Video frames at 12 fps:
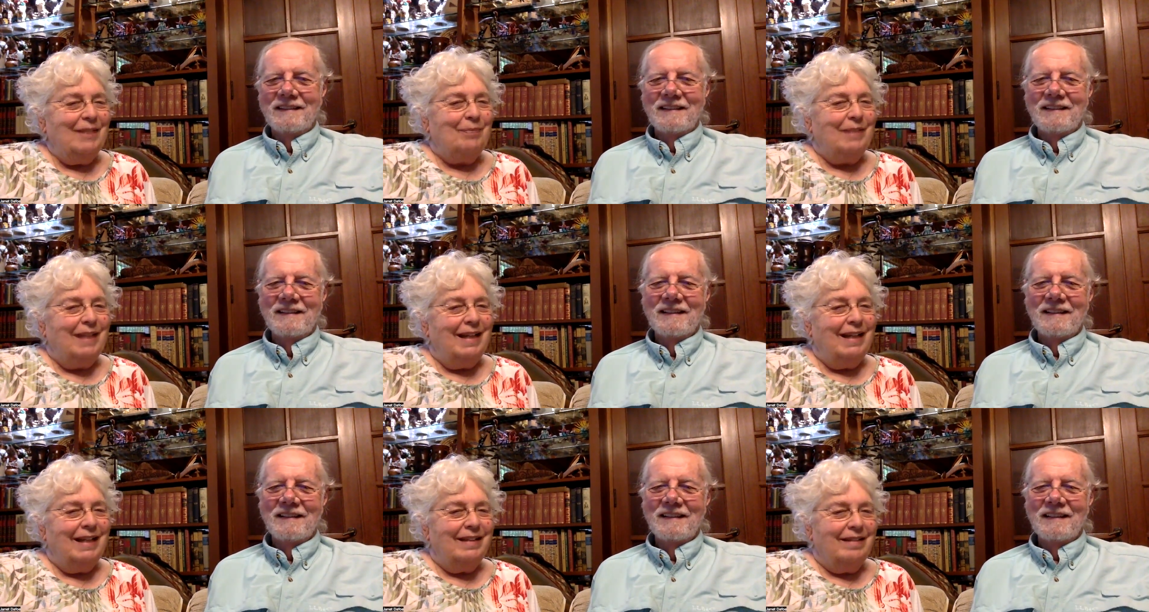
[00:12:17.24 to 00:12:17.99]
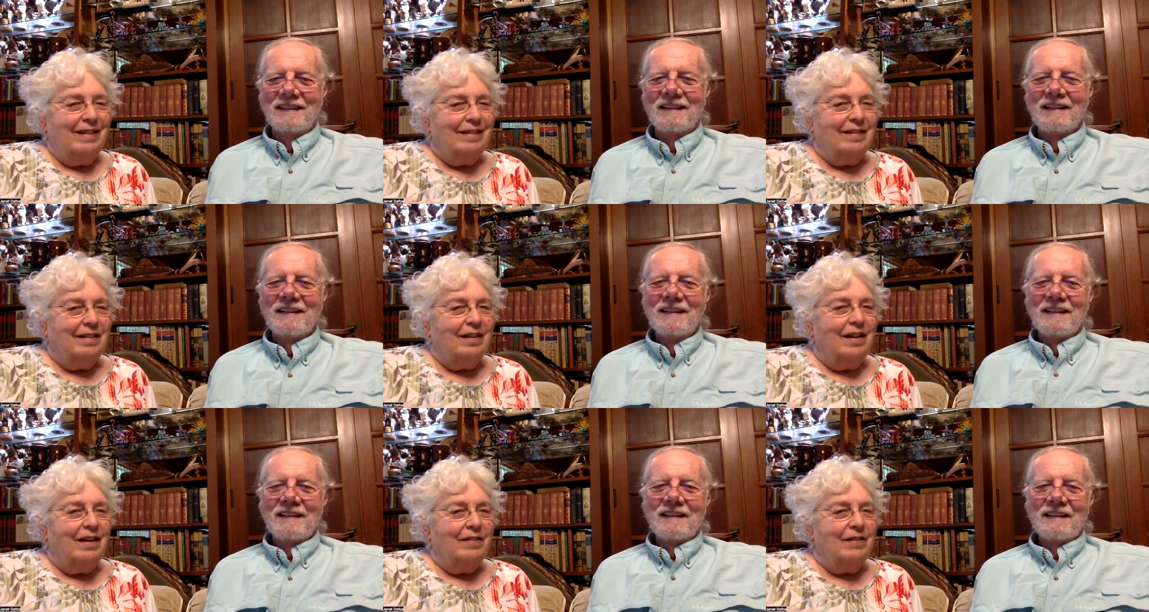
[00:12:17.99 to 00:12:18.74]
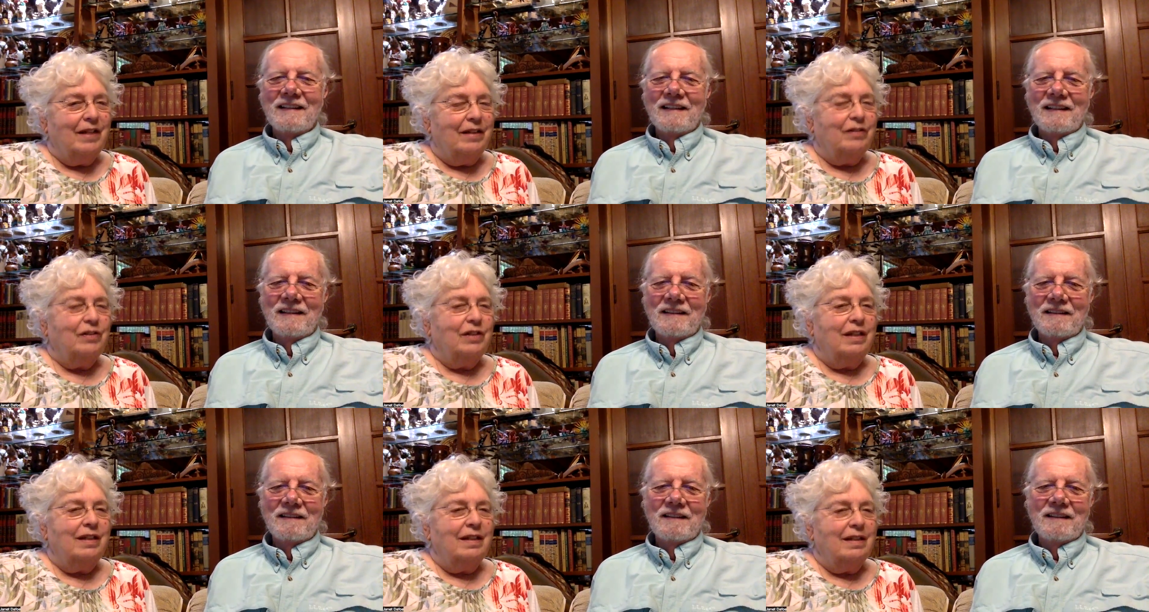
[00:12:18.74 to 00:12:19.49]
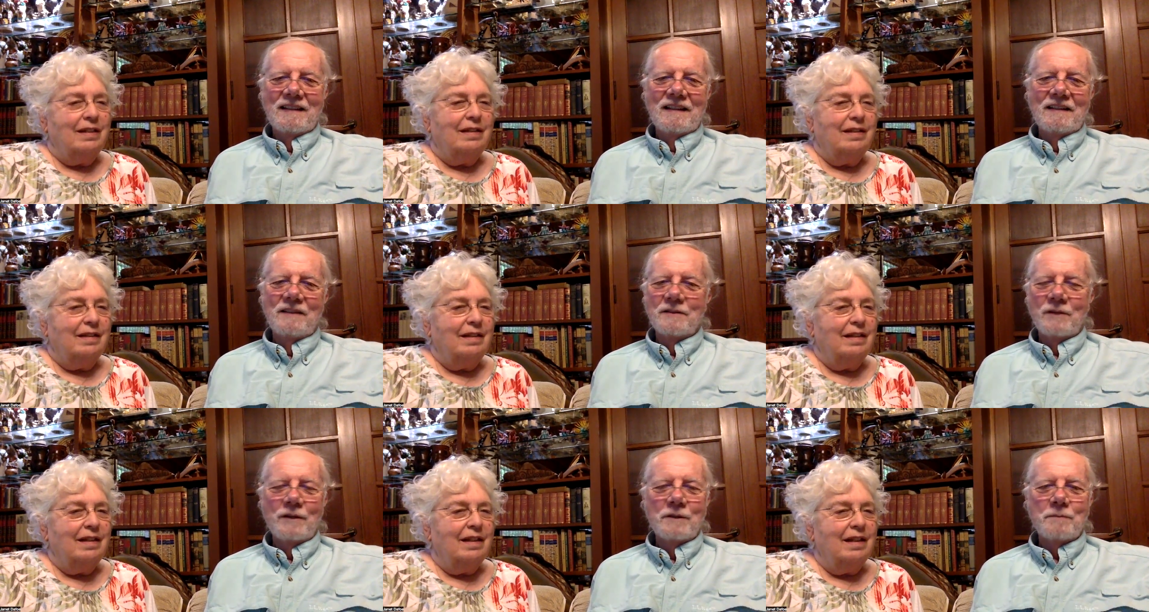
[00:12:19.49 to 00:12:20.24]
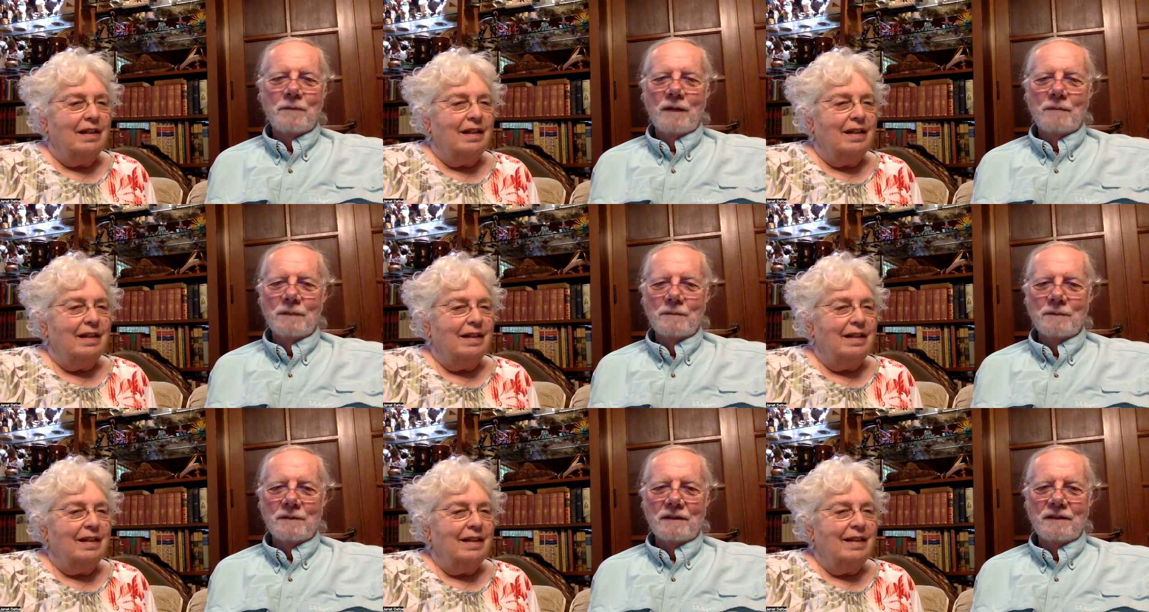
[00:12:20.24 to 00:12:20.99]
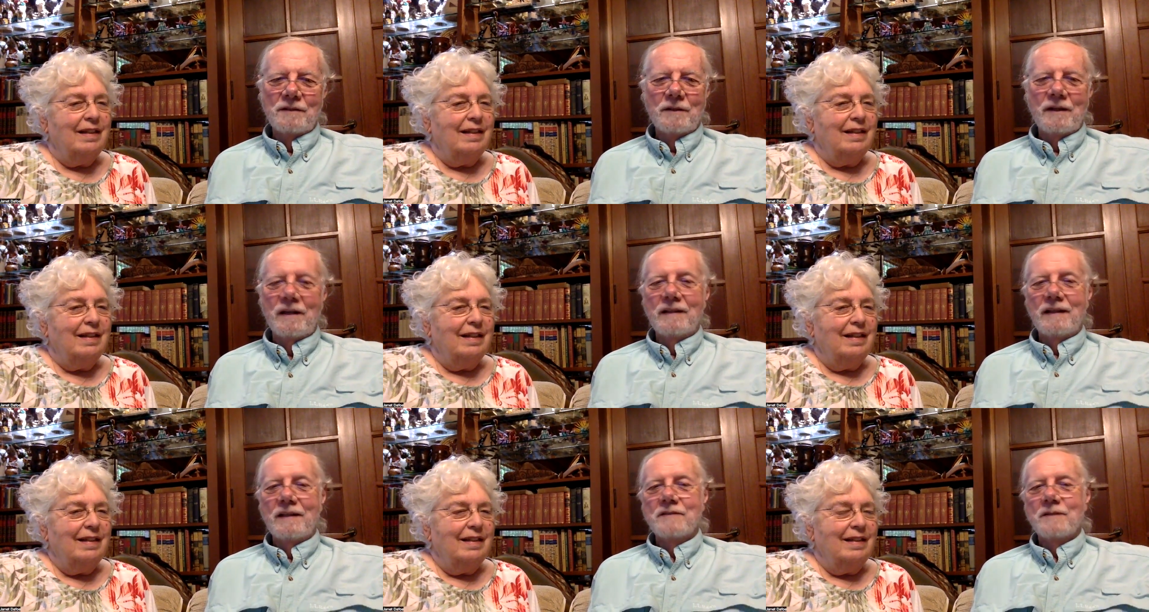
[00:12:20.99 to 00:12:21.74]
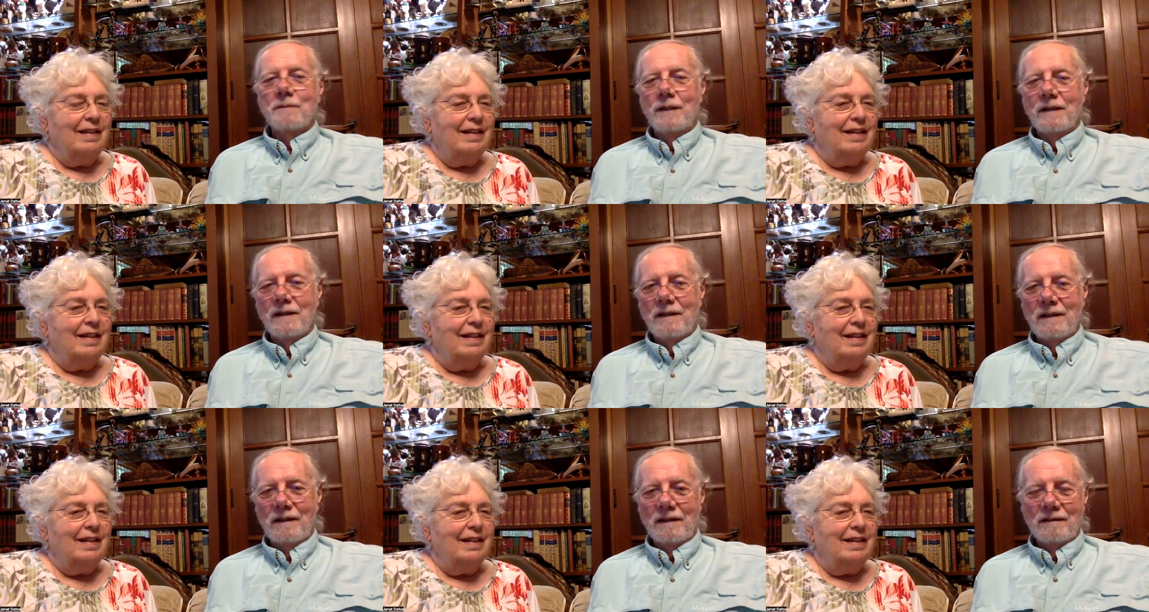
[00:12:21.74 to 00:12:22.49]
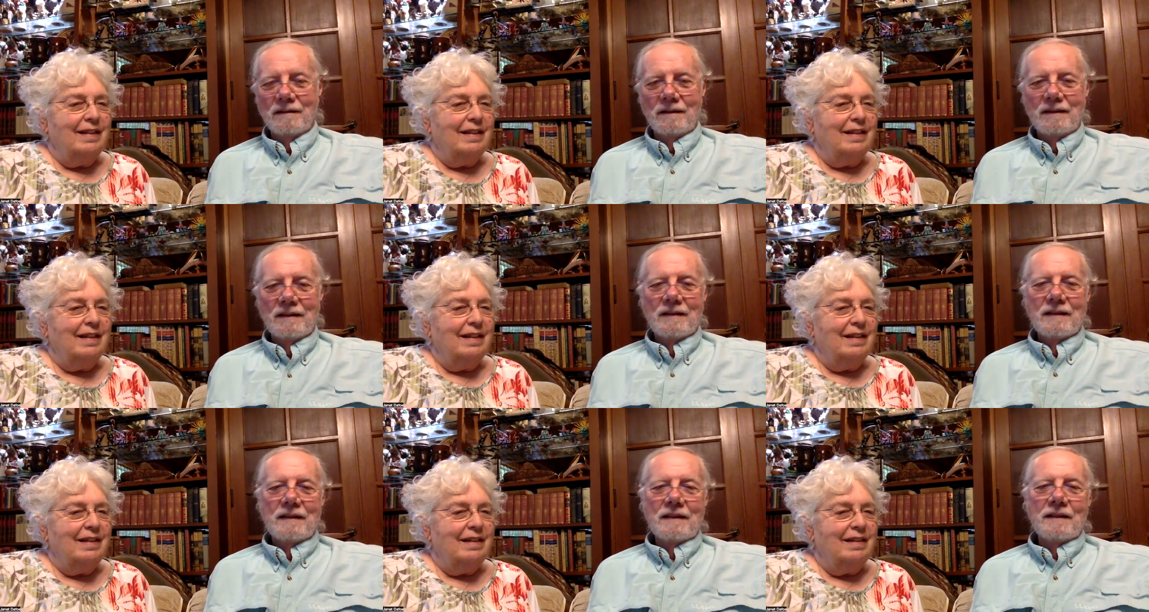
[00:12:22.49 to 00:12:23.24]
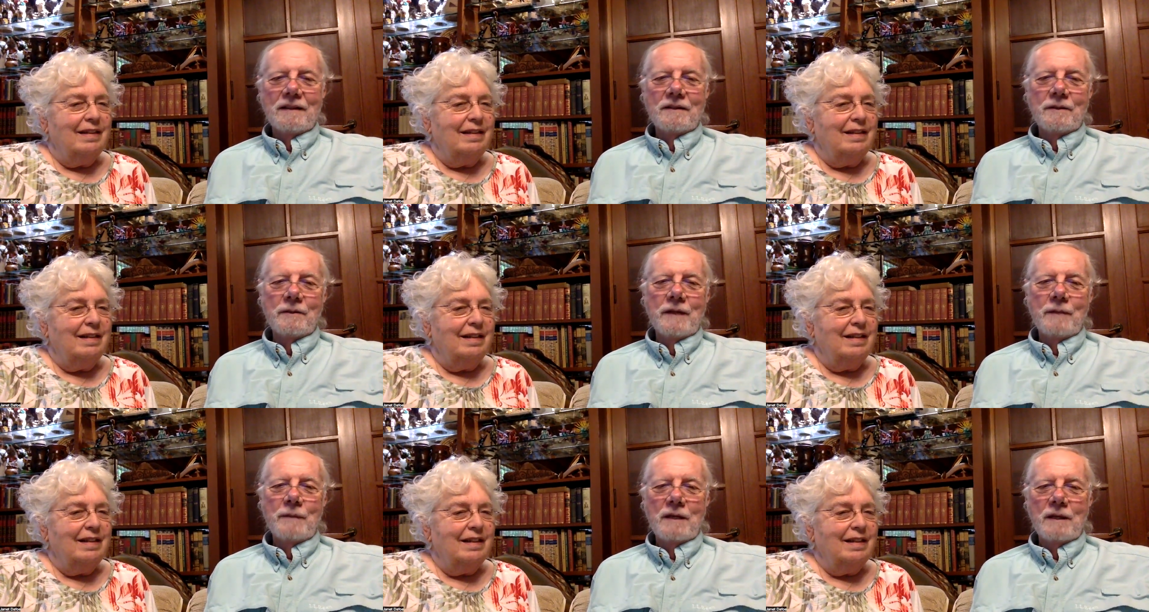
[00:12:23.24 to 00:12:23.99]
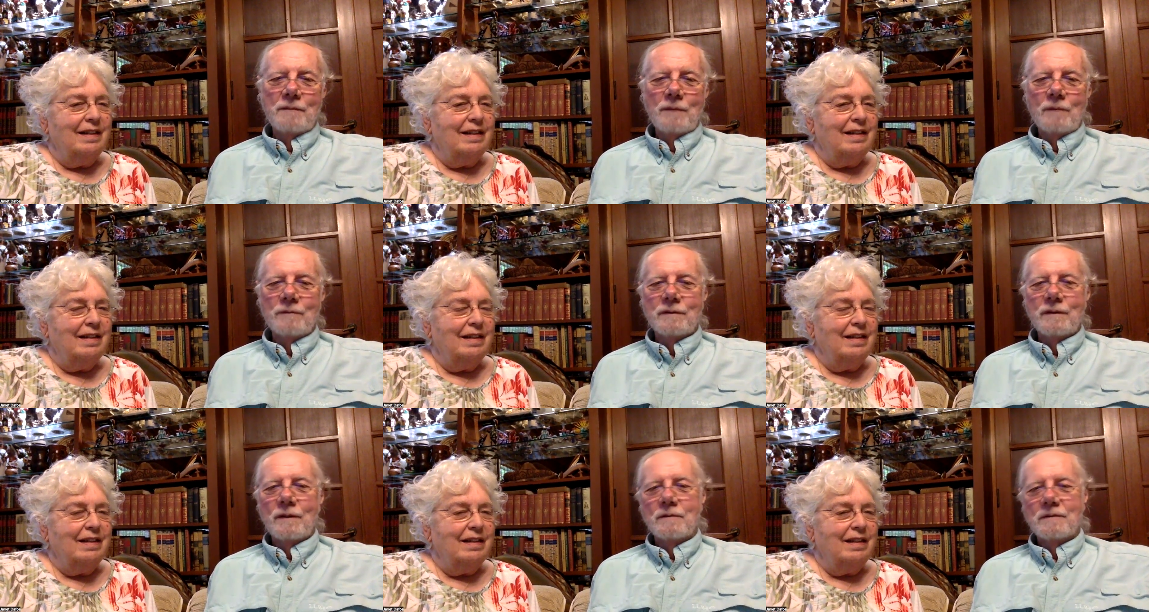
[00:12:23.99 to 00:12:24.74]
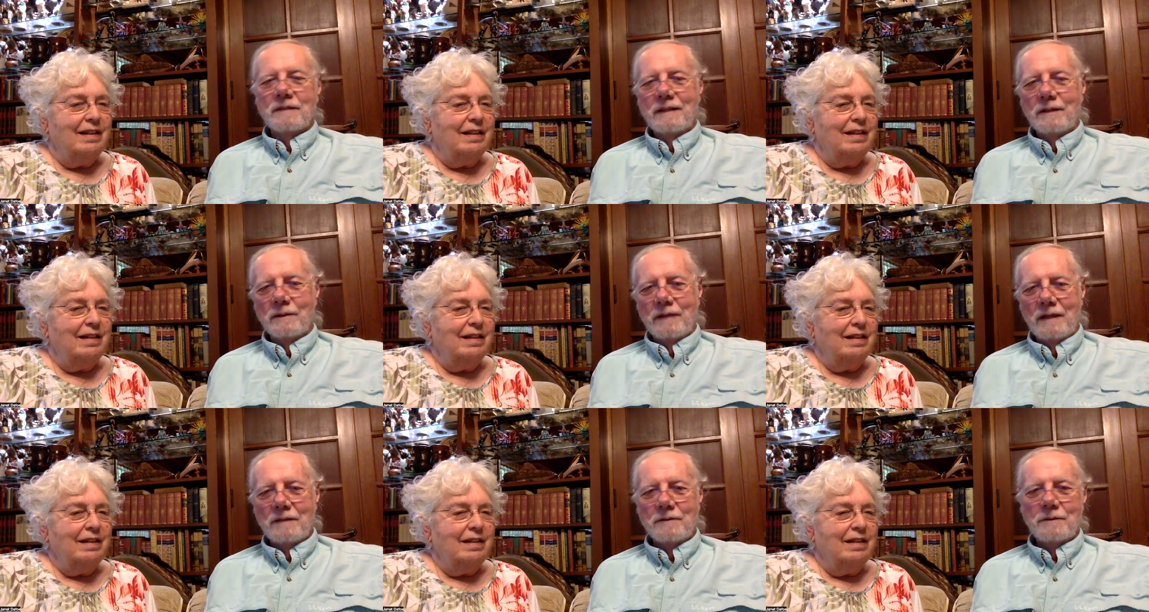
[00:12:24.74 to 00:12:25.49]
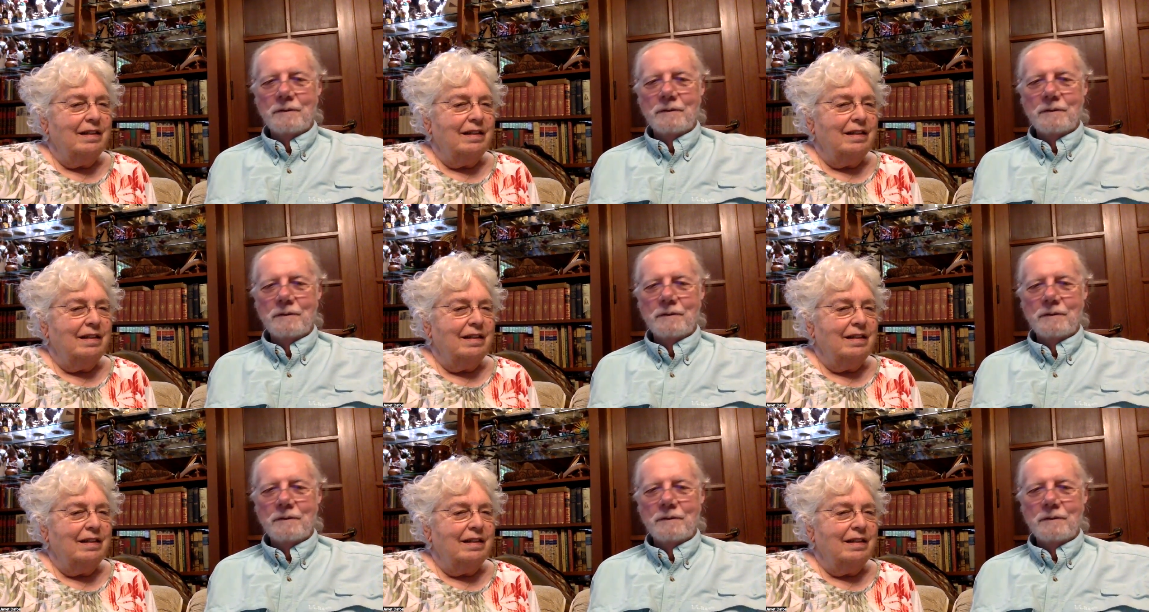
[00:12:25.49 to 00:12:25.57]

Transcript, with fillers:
Speaker 1: yeah, planning takes a lot of energy.
Speaker 2: And there's always problems, and you can't get somebody um, and you email them over and over, they don't answer.